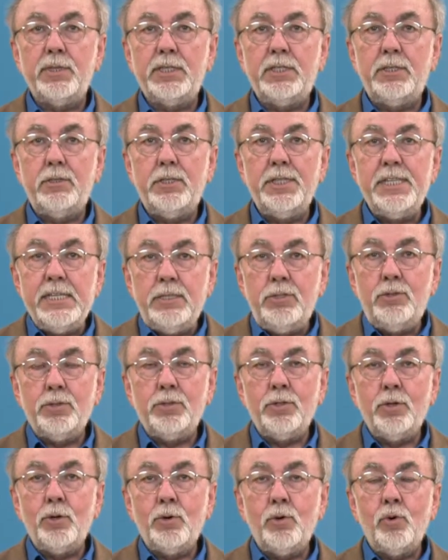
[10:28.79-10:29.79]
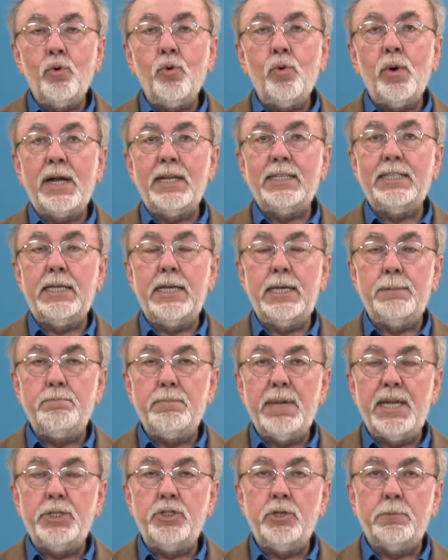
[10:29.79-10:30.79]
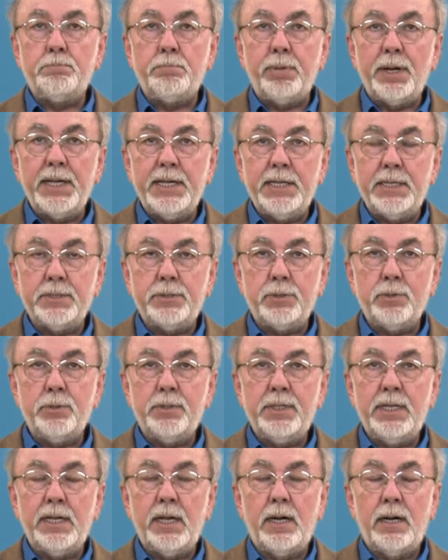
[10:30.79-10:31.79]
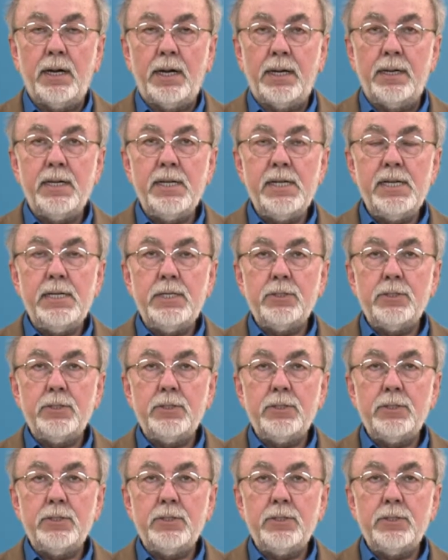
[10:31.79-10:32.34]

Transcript: we need to know who are the major players, who they are,